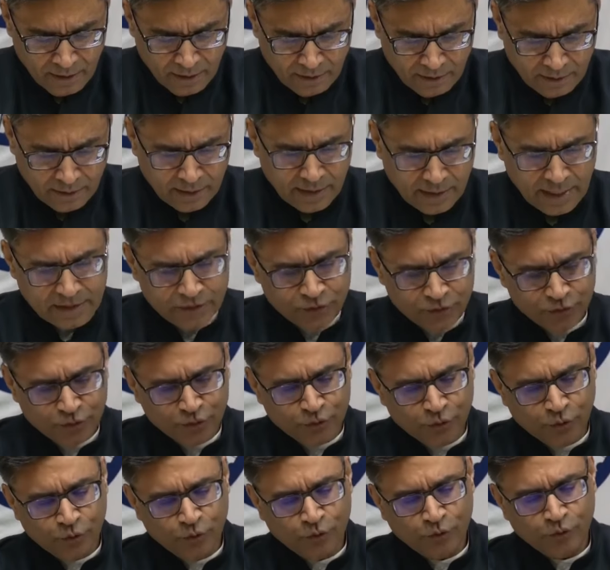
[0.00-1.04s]
As
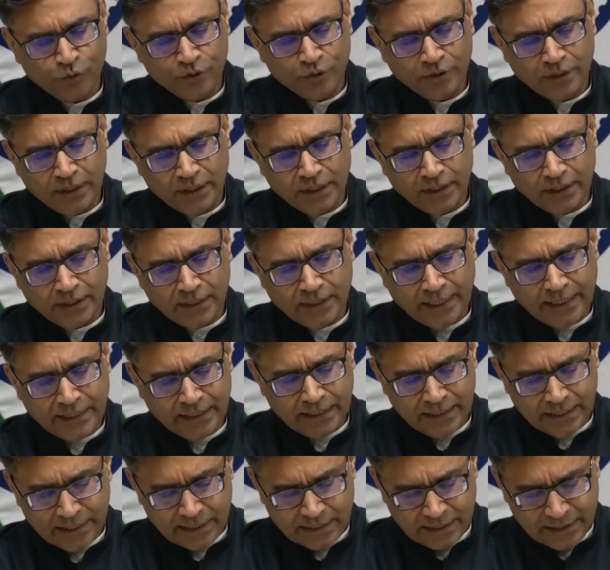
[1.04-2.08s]
you know,
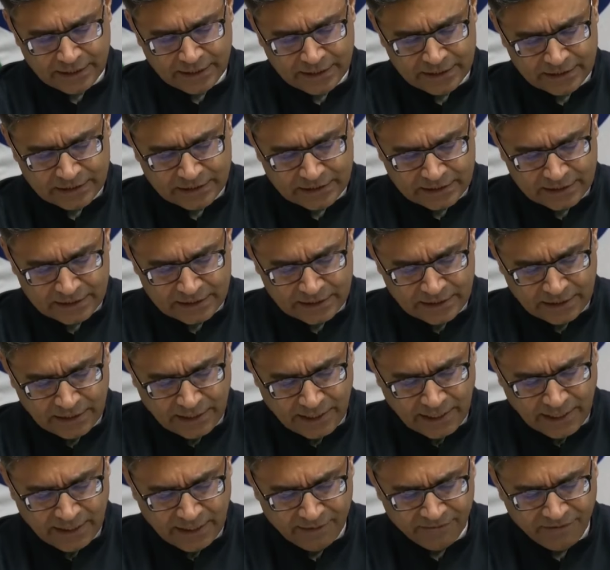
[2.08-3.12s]
India is
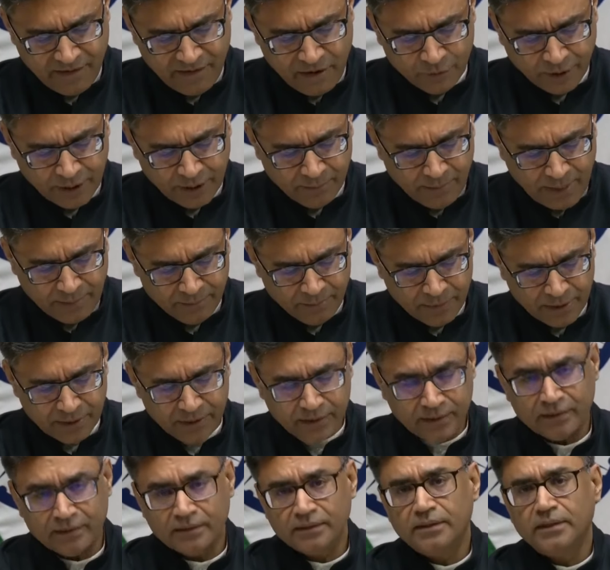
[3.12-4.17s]
a founding
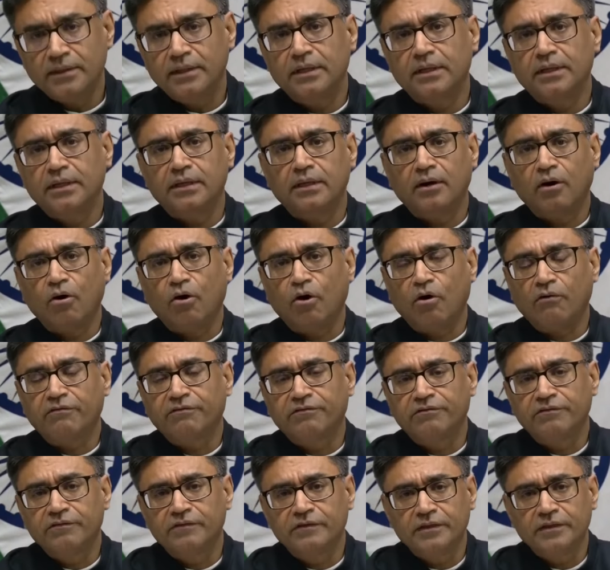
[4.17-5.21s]
member of
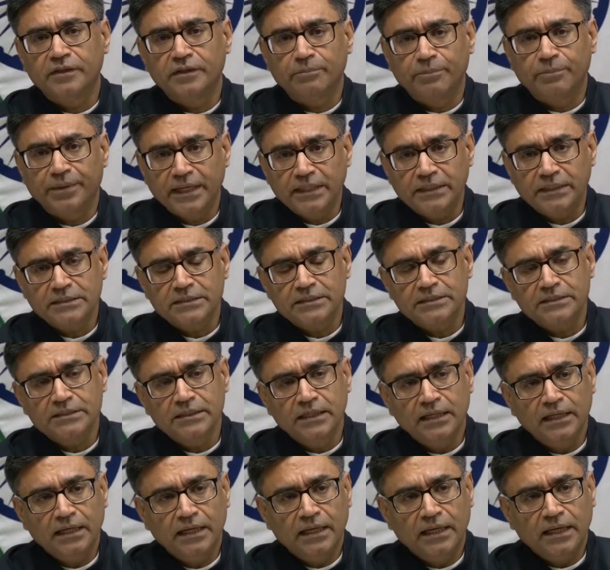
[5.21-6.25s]
BRICS
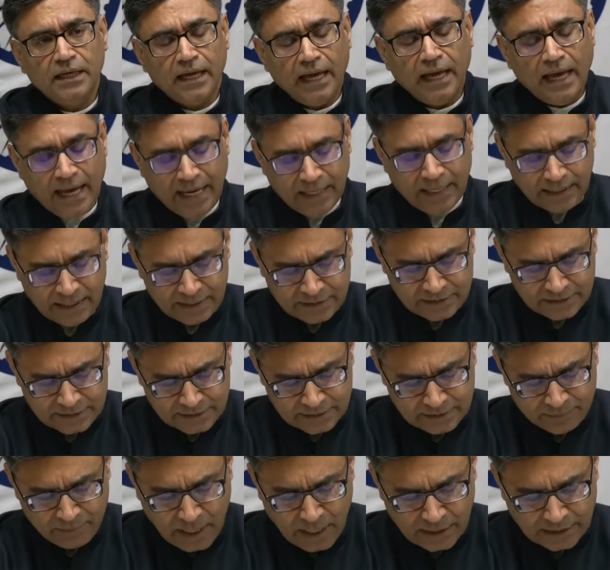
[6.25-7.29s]
and has
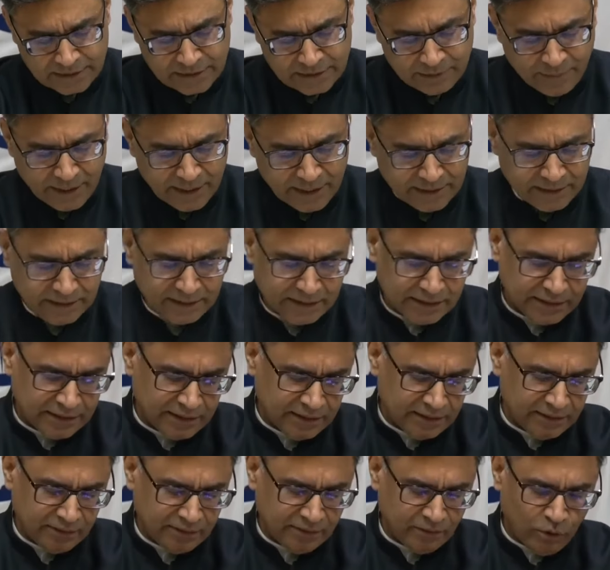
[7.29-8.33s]
participated
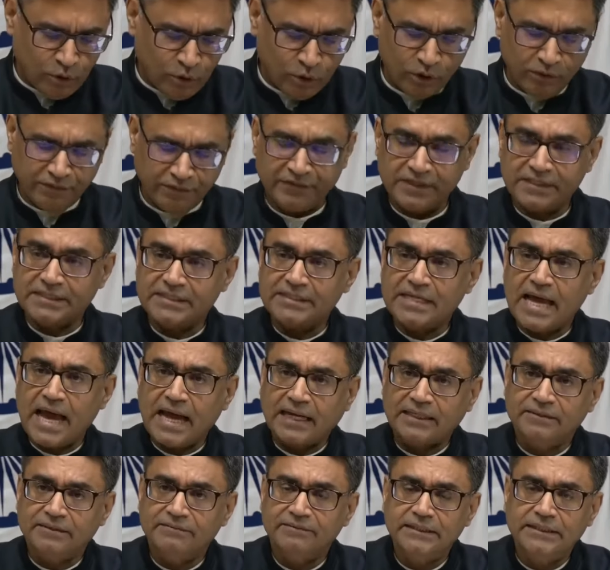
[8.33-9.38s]
in all of its
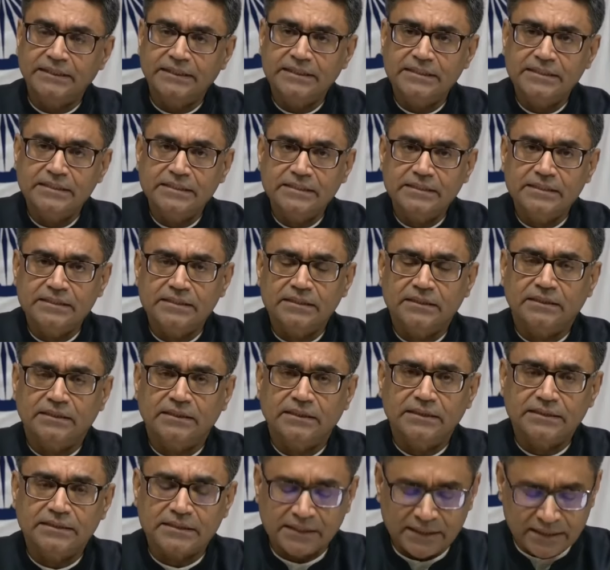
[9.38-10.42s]
activities,
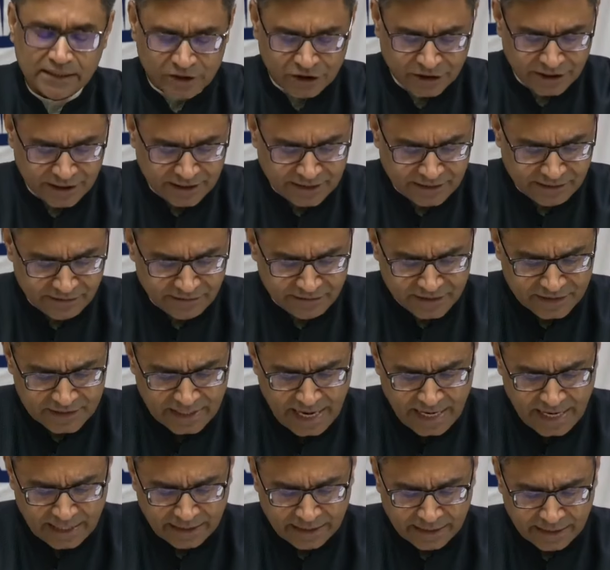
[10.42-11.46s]
its initiatives
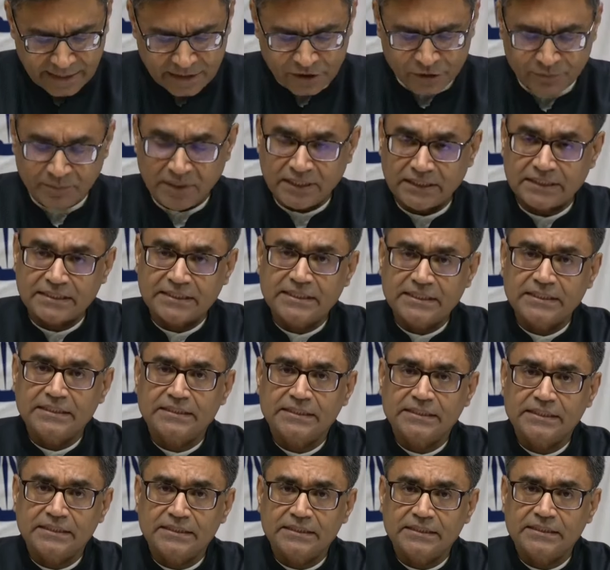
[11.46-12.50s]
and engagement
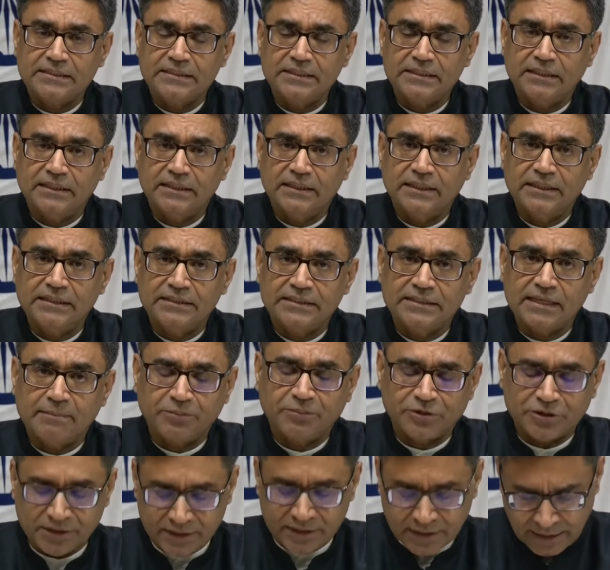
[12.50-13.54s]
since its
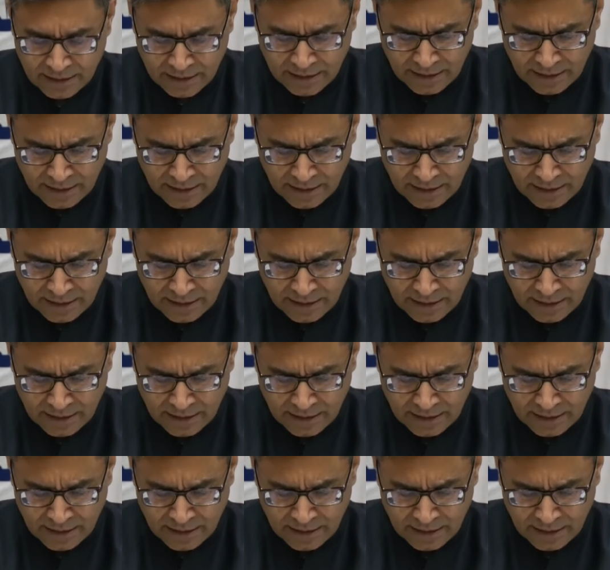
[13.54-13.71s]
inception.